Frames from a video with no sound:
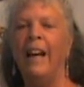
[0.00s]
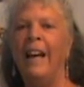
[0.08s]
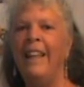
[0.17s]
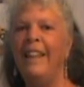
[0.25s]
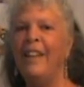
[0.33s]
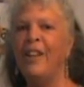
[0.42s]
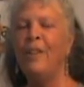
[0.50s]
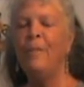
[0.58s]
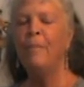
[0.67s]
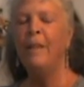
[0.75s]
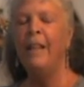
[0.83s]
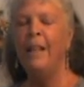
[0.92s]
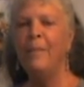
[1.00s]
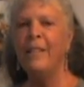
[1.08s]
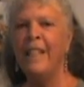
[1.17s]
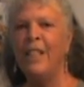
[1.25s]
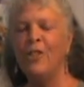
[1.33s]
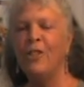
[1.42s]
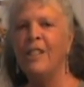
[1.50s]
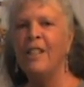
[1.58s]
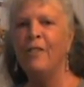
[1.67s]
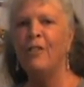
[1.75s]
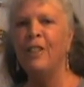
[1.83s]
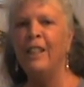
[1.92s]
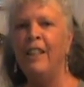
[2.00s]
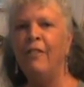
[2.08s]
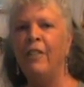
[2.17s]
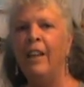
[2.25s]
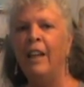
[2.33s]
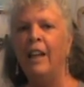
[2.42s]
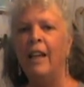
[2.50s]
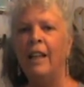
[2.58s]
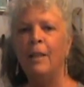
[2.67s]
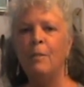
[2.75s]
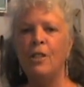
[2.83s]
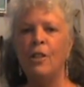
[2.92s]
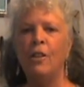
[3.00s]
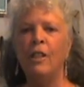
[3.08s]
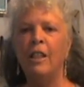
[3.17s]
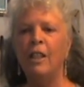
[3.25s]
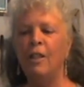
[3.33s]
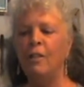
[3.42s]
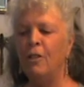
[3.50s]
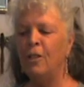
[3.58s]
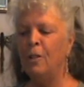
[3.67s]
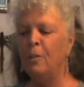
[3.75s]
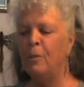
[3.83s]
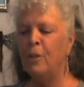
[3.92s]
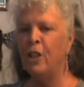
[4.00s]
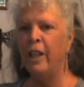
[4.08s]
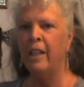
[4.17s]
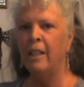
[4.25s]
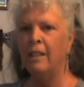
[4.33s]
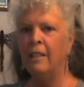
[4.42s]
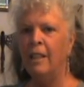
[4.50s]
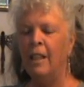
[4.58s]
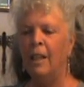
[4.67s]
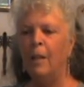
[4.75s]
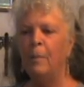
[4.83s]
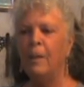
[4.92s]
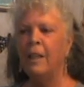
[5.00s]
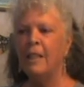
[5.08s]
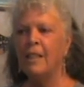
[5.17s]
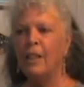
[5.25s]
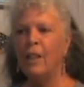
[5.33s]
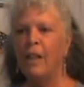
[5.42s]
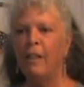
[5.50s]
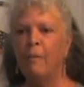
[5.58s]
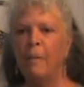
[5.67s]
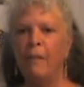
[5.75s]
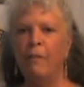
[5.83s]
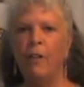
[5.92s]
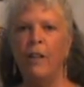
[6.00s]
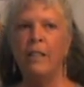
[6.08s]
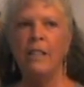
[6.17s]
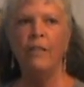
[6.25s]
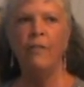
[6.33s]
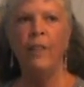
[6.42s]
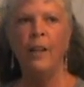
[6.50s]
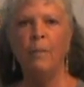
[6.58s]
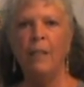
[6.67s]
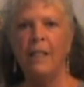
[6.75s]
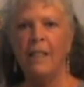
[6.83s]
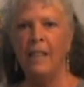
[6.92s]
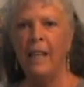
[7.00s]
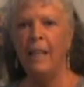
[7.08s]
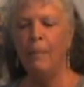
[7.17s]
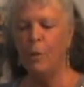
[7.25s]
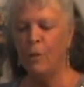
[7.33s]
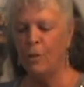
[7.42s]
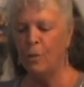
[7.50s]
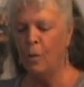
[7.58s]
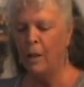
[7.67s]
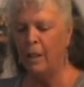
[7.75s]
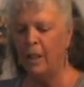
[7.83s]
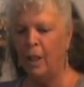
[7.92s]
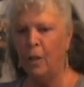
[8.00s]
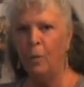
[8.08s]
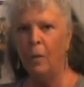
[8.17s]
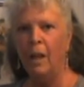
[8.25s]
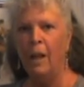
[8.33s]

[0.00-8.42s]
Hi there, my name is Angel Silverleaf and I'm starting a YouTube channel because a lot of my friends and families and neighbors want to know